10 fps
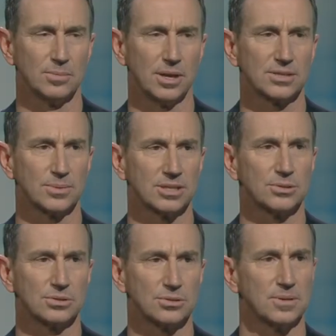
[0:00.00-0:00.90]
the blokes when I
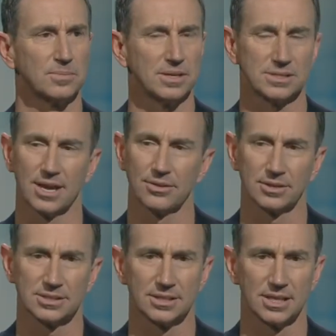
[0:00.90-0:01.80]
talk to them at men's
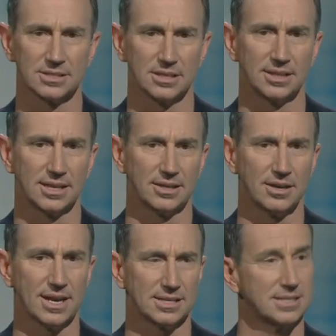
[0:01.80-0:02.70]
gatherings and things like that, that
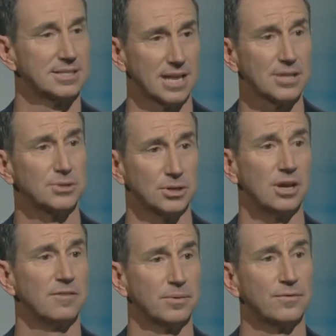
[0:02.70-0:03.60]
I had a sensational
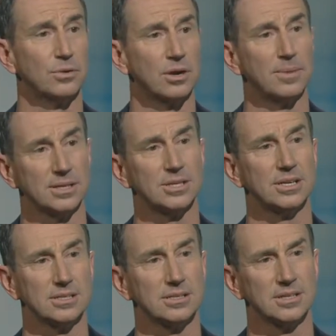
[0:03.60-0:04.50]
life before I met
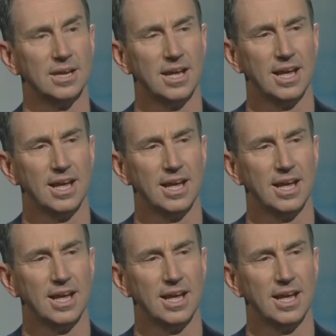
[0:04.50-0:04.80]
Jesus.